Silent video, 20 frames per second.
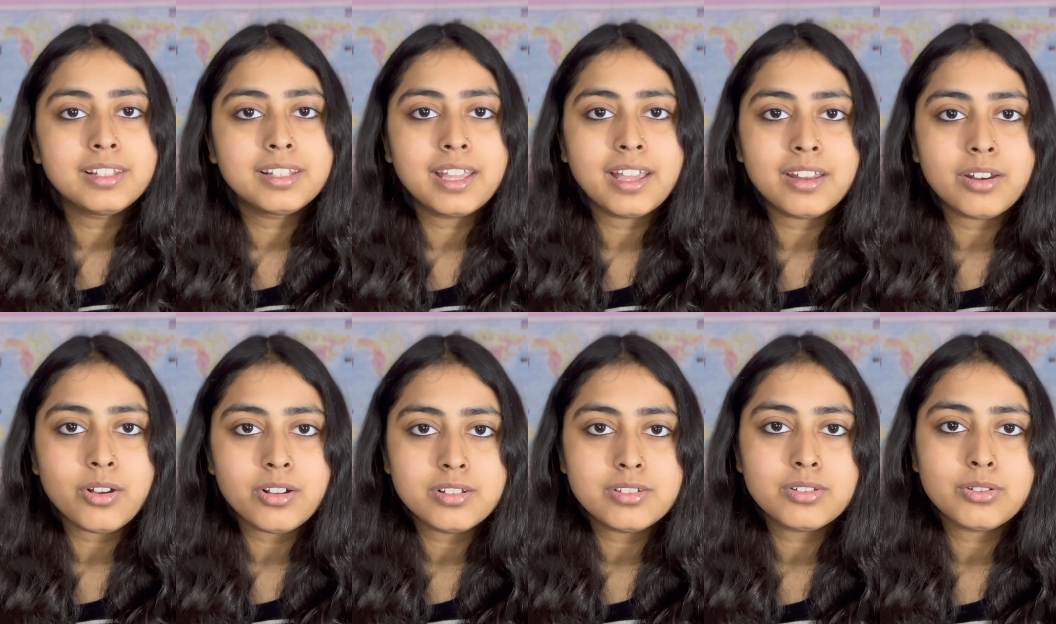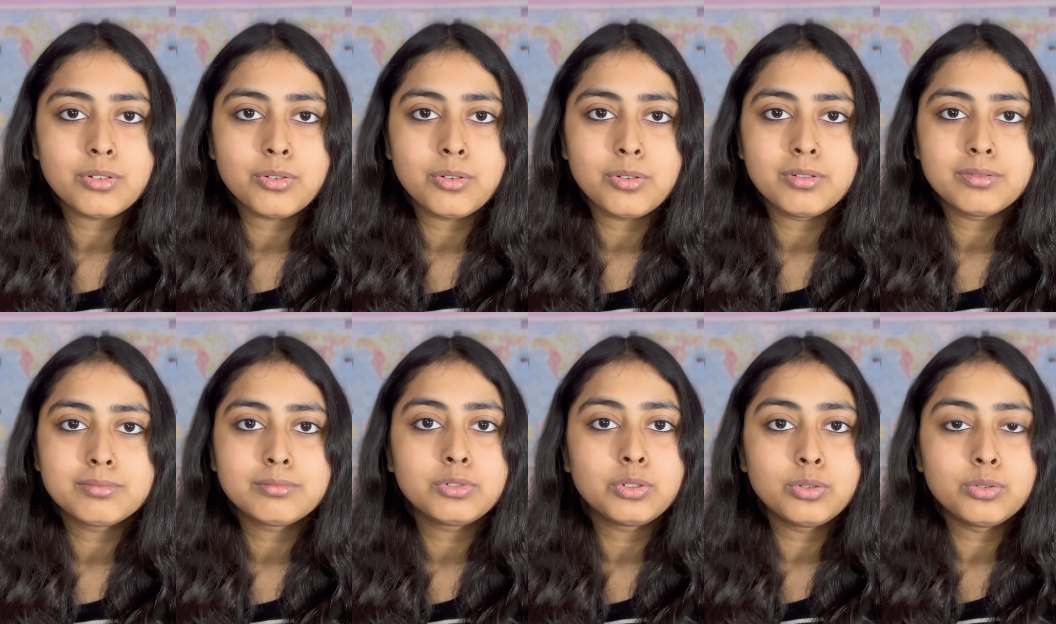can also
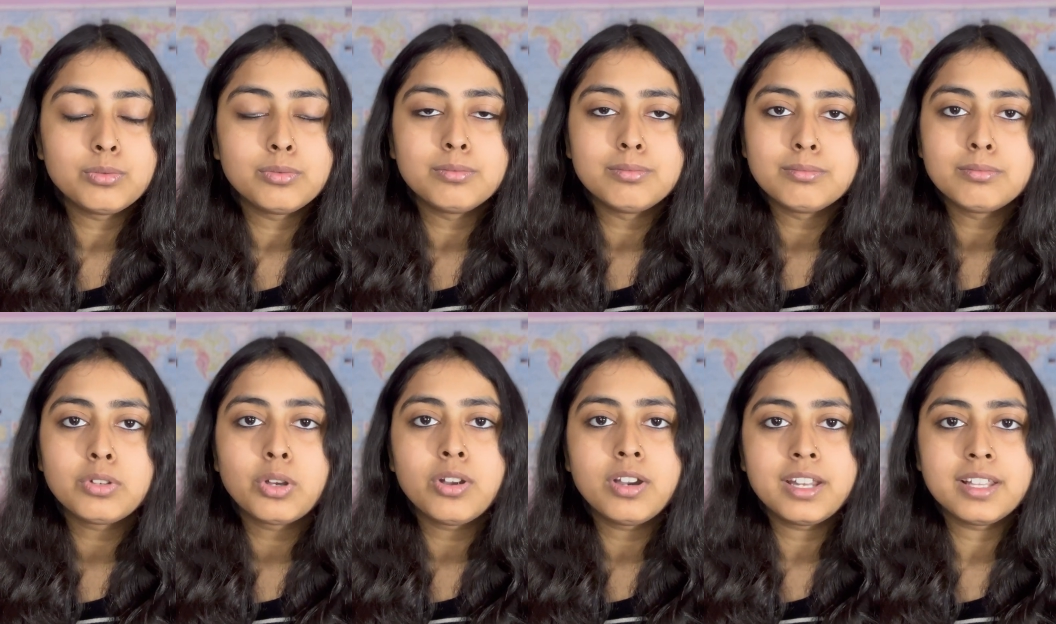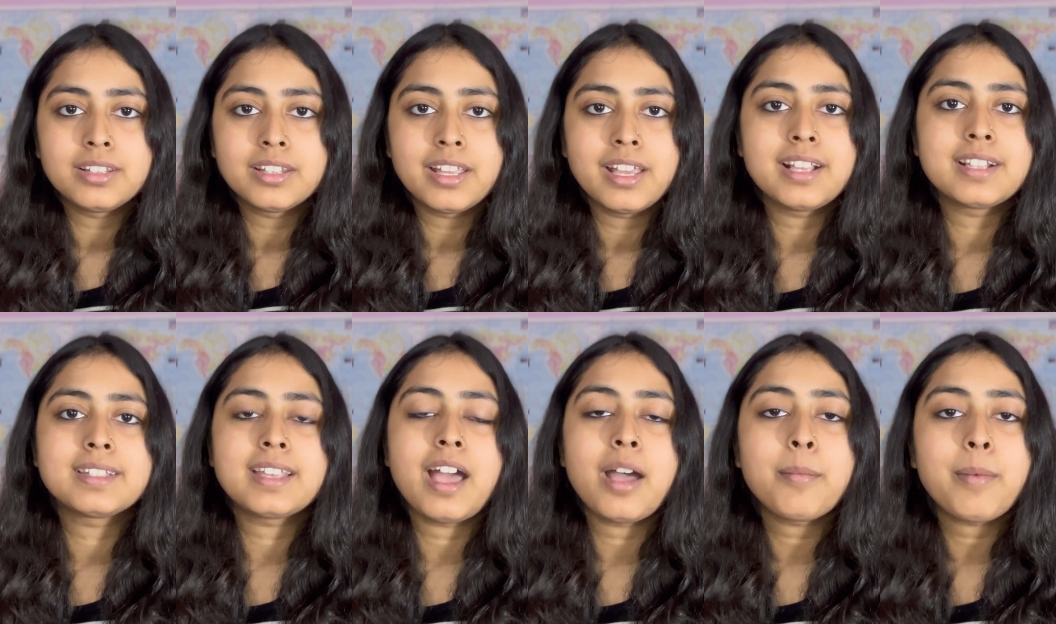do good in the
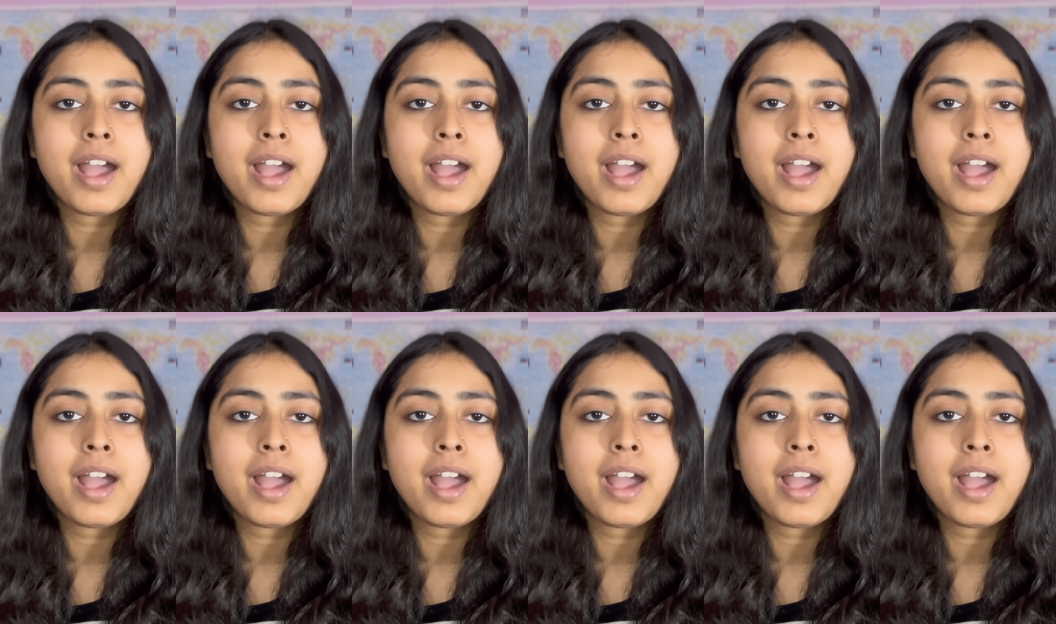exam.